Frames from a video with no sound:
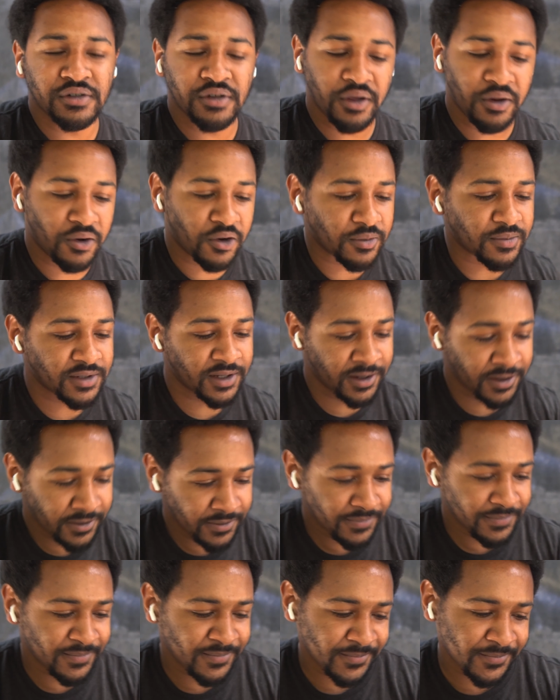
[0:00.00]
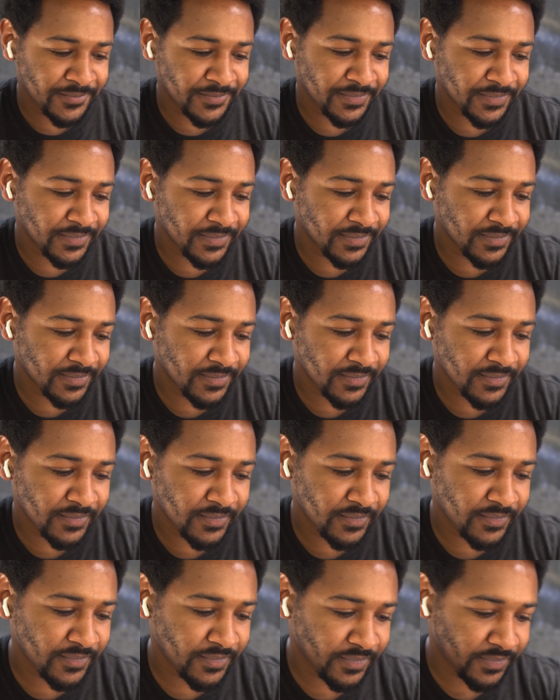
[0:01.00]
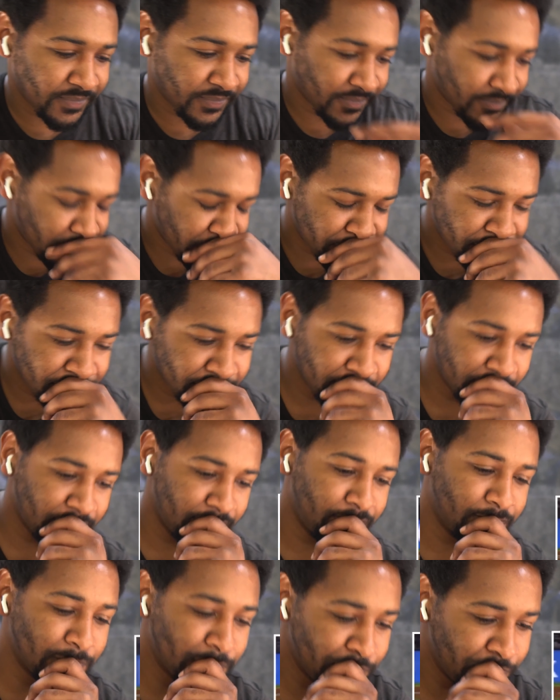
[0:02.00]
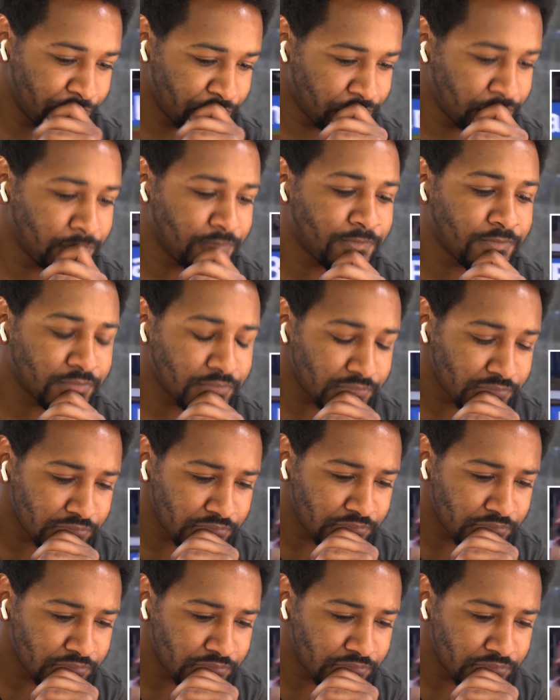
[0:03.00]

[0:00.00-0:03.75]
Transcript: You know what I'm saying? scores for Melbourne.